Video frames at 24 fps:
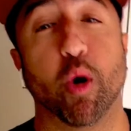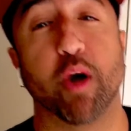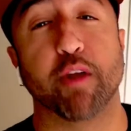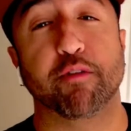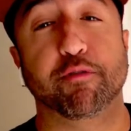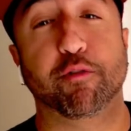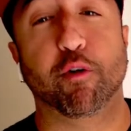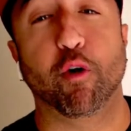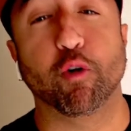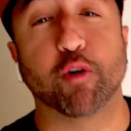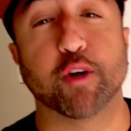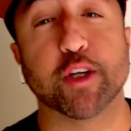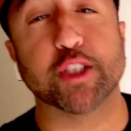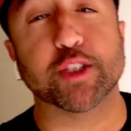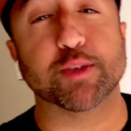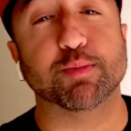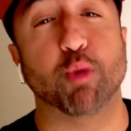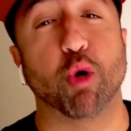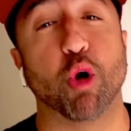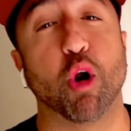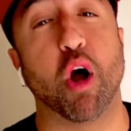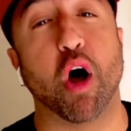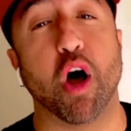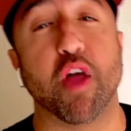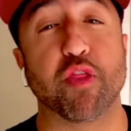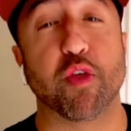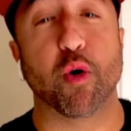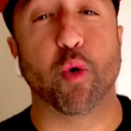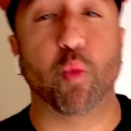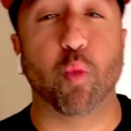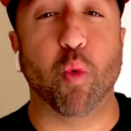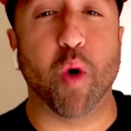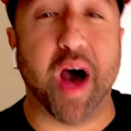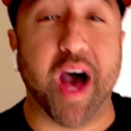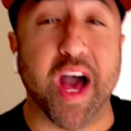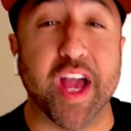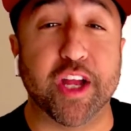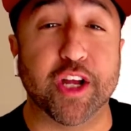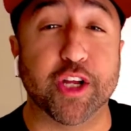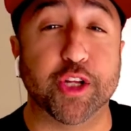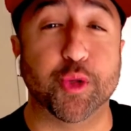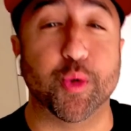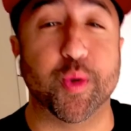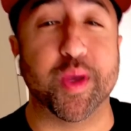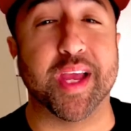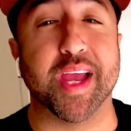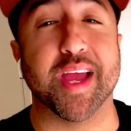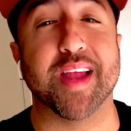one, focus more on the why you're
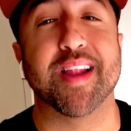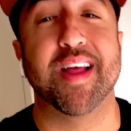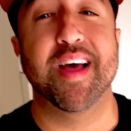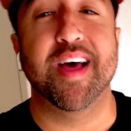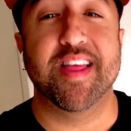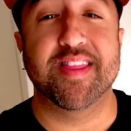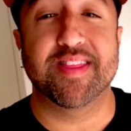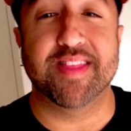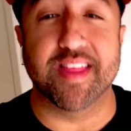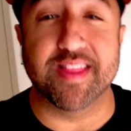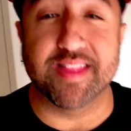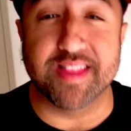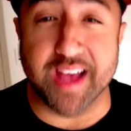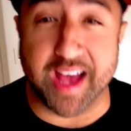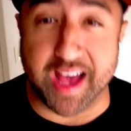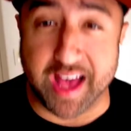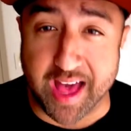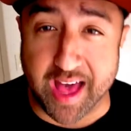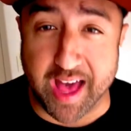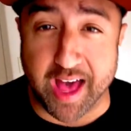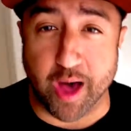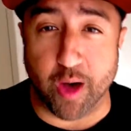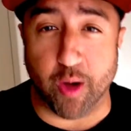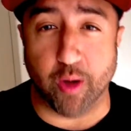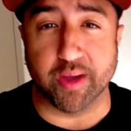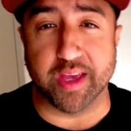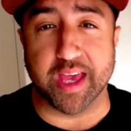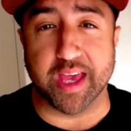doing it than the how.